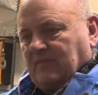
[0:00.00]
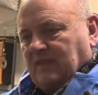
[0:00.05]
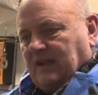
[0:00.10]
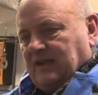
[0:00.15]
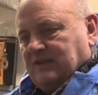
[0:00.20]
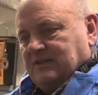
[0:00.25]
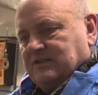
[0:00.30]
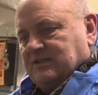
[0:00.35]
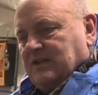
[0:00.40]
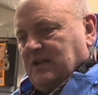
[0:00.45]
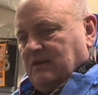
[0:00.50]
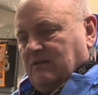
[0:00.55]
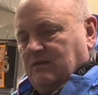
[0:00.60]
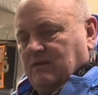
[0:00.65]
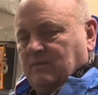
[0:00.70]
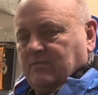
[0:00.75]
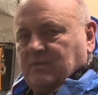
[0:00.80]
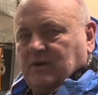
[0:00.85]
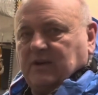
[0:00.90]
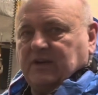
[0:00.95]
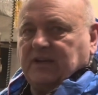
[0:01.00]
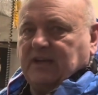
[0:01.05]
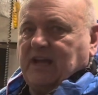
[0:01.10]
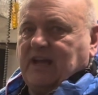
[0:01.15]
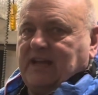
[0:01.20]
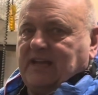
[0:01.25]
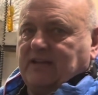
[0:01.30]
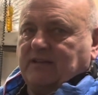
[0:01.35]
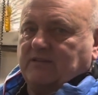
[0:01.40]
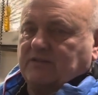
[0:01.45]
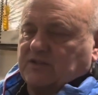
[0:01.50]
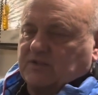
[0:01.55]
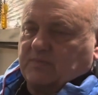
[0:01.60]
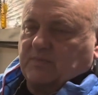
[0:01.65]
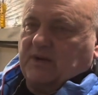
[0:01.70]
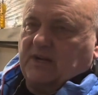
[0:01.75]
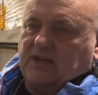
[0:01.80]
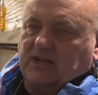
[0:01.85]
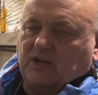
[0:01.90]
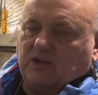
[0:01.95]
0.8
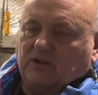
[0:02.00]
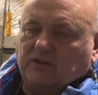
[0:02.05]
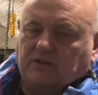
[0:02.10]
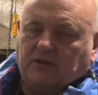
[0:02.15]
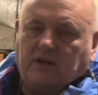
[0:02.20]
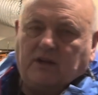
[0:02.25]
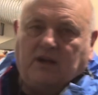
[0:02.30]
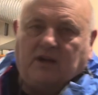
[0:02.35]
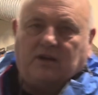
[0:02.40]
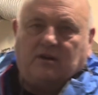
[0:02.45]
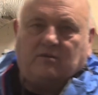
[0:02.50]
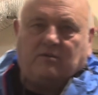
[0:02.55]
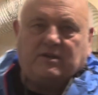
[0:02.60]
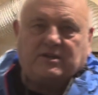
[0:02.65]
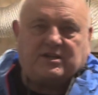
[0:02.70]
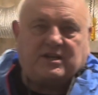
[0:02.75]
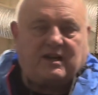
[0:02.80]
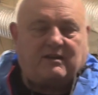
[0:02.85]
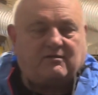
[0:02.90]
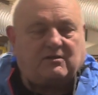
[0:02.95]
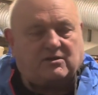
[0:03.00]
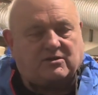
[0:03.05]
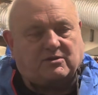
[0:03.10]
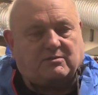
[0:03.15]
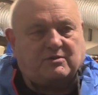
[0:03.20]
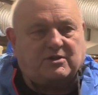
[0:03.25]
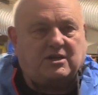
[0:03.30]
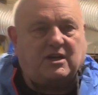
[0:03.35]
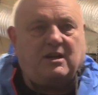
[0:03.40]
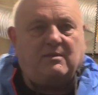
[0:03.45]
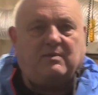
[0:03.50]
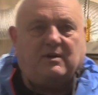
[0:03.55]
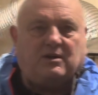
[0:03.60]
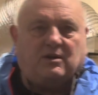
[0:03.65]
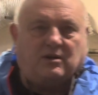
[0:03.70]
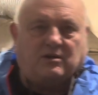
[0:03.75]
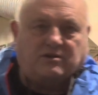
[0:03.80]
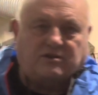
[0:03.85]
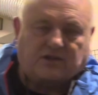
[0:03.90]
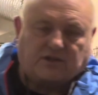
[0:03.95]
spray gun, which I've got some cheaper
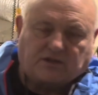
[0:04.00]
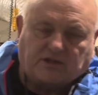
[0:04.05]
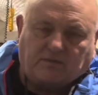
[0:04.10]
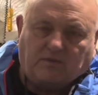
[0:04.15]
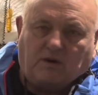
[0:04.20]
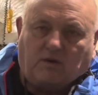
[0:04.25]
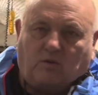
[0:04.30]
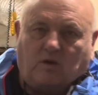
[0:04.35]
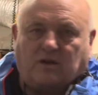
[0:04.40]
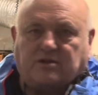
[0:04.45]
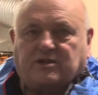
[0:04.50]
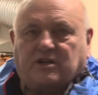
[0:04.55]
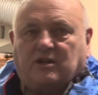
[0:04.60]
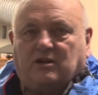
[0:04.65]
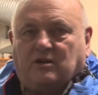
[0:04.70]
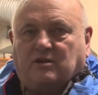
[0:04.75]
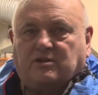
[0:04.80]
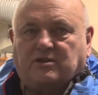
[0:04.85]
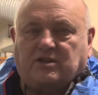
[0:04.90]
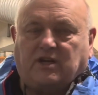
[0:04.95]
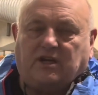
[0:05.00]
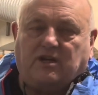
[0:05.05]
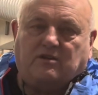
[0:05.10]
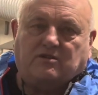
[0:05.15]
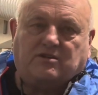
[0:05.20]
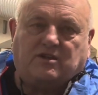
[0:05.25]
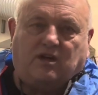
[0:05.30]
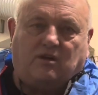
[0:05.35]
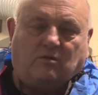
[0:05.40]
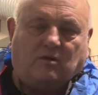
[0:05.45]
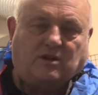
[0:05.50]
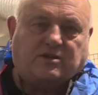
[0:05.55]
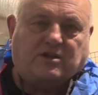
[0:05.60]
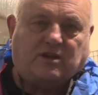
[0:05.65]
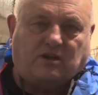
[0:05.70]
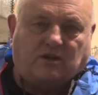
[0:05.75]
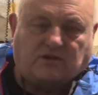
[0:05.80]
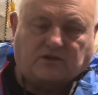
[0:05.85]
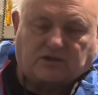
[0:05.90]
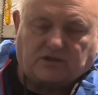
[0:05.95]
guns and some water guns. I use the water
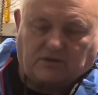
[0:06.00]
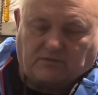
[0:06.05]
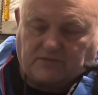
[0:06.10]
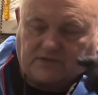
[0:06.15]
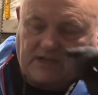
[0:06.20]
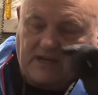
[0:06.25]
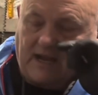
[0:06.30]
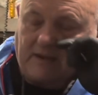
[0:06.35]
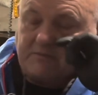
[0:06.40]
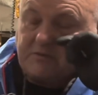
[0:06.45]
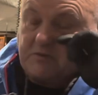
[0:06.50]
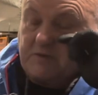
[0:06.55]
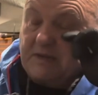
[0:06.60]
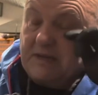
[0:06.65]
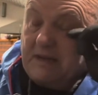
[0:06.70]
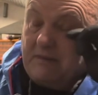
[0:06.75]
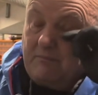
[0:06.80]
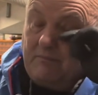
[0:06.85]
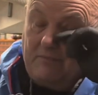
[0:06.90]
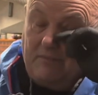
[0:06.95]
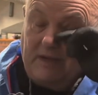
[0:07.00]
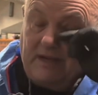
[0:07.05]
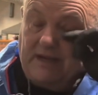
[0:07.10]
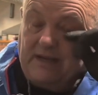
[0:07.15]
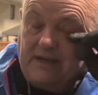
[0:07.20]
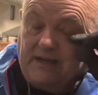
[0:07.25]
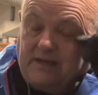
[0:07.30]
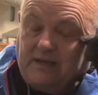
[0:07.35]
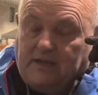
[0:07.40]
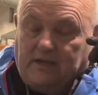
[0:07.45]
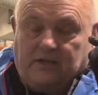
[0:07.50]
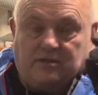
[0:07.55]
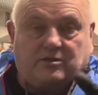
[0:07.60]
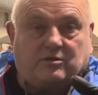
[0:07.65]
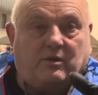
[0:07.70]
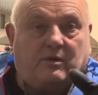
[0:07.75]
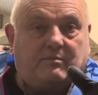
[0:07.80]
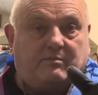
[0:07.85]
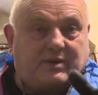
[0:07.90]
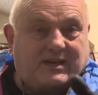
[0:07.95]
guns sometimes when I'm
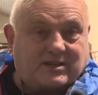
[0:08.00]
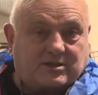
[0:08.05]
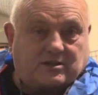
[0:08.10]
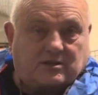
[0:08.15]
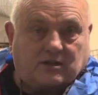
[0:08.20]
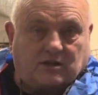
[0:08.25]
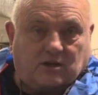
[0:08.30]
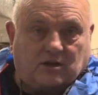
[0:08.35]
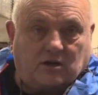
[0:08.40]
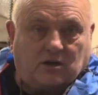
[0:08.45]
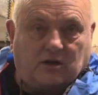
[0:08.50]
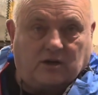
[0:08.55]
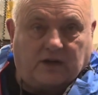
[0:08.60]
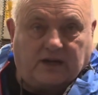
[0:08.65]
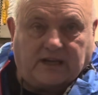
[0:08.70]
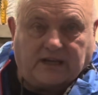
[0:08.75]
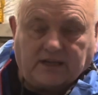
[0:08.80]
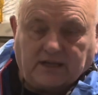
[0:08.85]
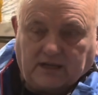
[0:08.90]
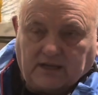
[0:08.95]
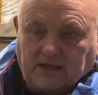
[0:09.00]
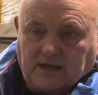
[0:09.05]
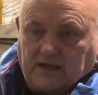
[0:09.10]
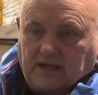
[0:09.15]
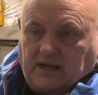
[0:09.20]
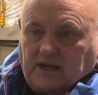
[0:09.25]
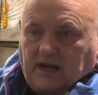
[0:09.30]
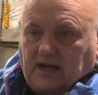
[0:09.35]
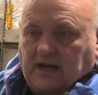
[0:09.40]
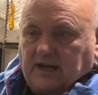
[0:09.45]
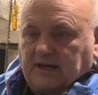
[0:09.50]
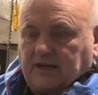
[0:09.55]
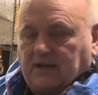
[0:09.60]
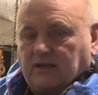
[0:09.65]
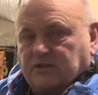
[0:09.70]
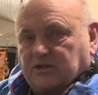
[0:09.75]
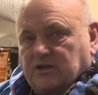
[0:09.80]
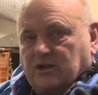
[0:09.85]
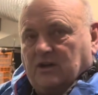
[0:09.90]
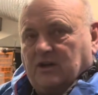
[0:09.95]
doing piston coating, and I'll
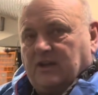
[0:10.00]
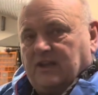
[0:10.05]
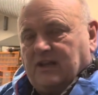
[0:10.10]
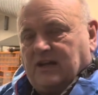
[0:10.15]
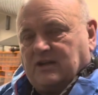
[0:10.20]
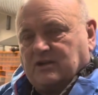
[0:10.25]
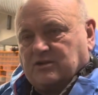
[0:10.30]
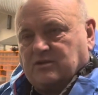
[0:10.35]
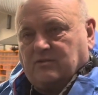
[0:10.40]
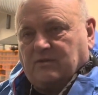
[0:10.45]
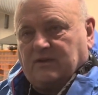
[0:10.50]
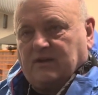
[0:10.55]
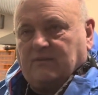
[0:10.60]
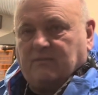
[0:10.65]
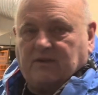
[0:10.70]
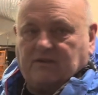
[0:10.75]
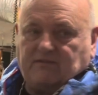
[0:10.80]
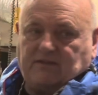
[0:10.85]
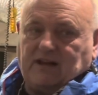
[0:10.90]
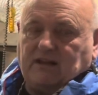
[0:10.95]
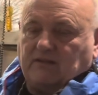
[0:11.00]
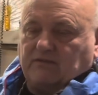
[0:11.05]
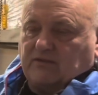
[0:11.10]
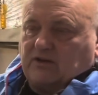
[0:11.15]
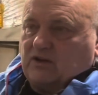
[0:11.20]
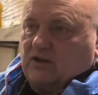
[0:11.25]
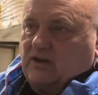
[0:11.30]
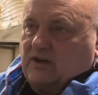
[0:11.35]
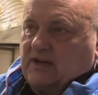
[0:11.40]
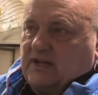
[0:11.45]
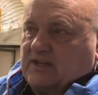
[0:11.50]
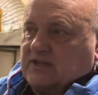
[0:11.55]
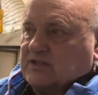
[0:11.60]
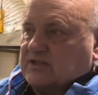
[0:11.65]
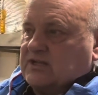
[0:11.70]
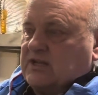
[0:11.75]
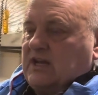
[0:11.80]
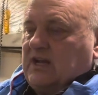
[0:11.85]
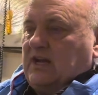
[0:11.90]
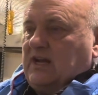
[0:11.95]
show you that some of them my valve
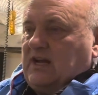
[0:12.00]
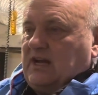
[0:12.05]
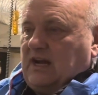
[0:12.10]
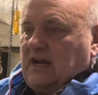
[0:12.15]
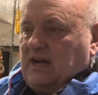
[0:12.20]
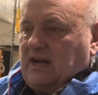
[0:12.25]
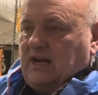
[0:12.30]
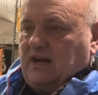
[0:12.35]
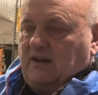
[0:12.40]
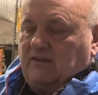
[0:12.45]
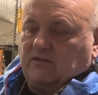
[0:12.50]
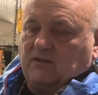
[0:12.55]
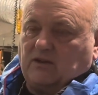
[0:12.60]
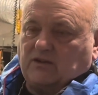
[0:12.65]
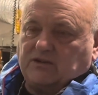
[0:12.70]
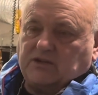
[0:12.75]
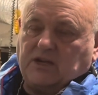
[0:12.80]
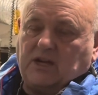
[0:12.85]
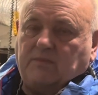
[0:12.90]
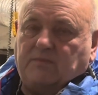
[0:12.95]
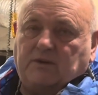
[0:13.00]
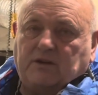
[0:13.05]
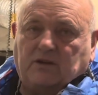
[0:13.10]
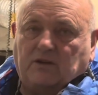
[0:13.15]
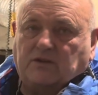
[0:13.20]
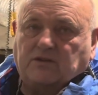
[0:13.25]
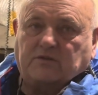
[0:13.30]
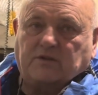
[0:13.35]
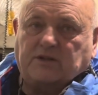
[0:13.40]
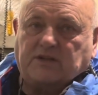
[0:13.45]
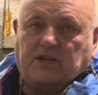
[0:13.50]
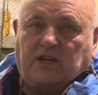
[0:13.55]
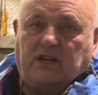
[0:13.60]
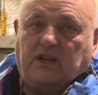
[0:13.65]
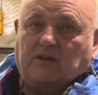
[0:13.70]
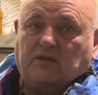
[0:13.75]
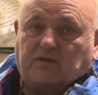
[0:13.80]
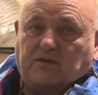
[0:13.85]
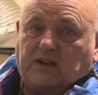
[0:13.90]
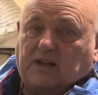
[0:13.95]
coatings. I've got cheaper guns which I
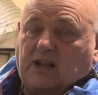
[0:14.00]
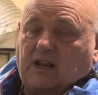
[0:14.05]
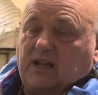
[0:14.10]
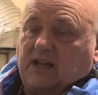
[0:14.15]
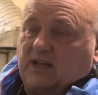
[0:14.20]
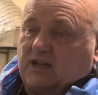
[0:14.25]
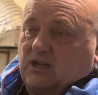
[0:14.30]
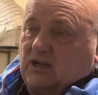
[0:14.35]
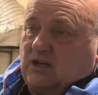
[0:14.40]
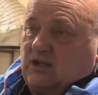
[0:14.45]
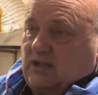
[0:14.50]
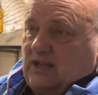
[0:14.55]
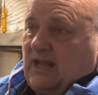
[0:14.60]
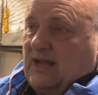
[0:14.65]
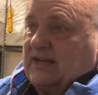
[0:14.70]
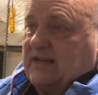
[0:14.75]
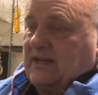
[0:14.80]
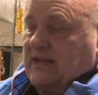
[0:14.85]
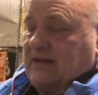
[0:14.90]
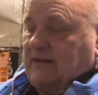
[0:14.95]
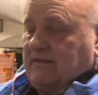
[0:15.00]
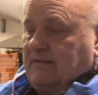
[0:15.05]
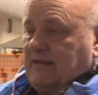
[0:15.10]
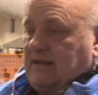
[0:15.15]
use for clear coat lacquer.